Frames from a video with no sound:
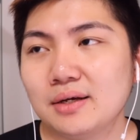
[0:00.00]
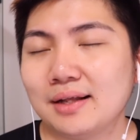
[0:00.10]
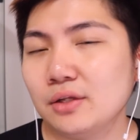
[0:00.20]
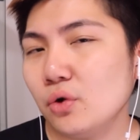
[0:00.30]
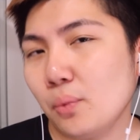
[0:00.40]

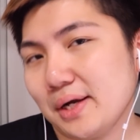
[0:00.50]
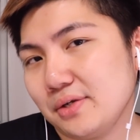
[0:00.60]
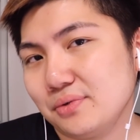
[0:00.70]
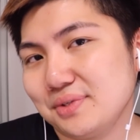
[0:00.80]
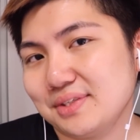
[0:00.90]
A little
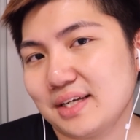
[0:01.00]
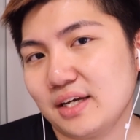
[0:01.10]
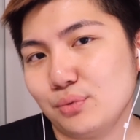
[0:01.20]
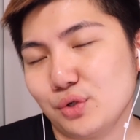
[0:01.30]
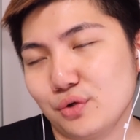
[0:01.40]
white noise
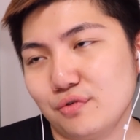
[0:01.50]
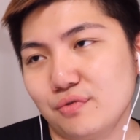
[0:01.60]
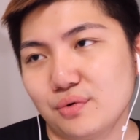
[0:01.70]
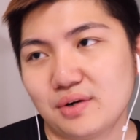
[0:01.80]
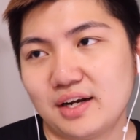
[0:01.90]
I would go
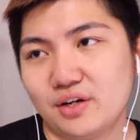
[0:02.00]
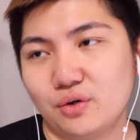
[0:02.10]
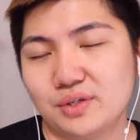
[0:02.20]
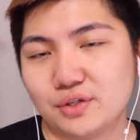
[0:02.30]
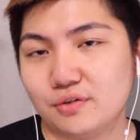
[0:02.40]
for. I
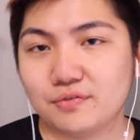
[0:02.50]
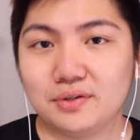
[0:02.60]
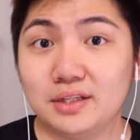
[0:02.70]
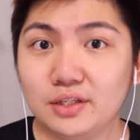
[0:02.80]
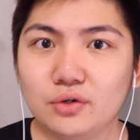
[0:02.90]
always go for
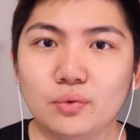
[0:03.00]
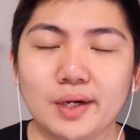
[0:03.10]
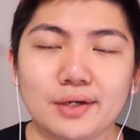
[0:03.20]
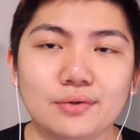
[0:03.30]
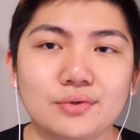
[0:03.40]
a little
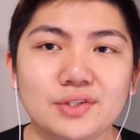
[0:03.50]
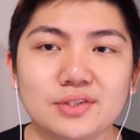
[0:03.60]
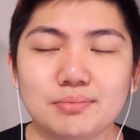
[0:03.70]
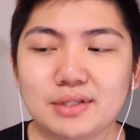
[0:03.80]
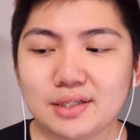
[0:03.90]
white
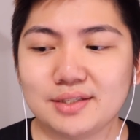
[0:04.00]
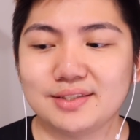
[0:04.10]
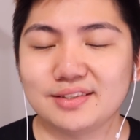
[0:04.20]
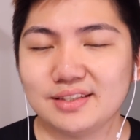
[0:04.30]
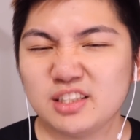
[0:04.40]
noise
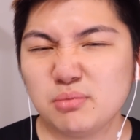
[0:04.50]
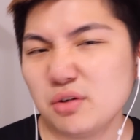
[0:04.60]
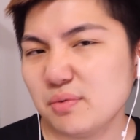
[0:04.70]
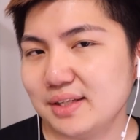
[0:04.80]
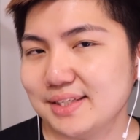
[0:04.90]
because it's
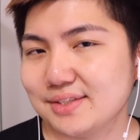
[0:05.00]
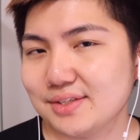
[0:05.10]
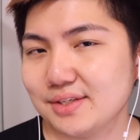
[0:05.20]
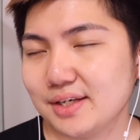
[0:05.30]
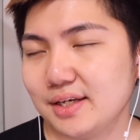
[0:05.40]
more
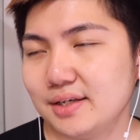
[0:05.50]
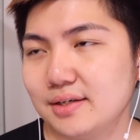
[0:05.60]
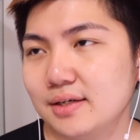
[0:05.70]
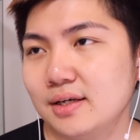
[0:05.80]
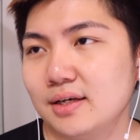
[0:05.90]
realistic, and
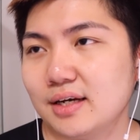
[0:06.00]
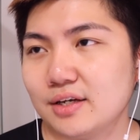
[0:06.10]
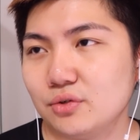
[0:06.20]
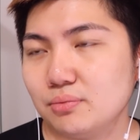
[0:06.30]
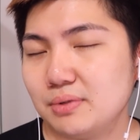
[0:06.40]
I
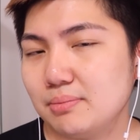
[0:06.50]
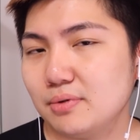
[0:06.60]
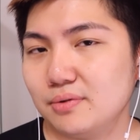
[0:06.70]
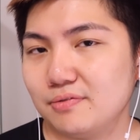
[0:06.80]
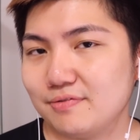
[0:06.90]
know
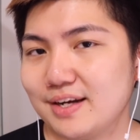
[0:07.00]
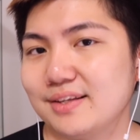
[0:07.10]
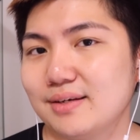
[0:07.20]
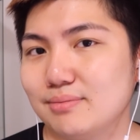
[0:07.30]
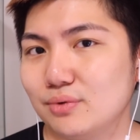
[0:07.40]
people
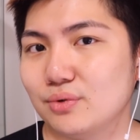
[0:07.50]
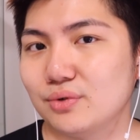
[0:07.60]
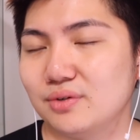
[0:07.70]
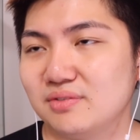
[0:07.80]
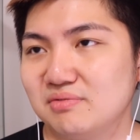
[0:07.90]
find that
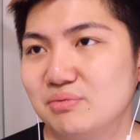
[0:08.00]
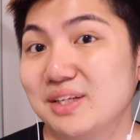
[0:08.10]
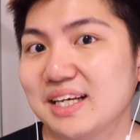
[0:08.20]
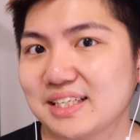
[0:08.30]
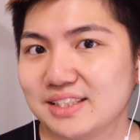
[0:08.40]
more
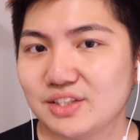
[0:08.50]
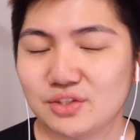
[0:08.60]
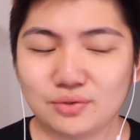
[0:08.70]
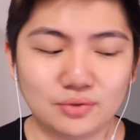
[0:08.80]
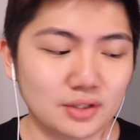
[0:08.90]
relaxing too.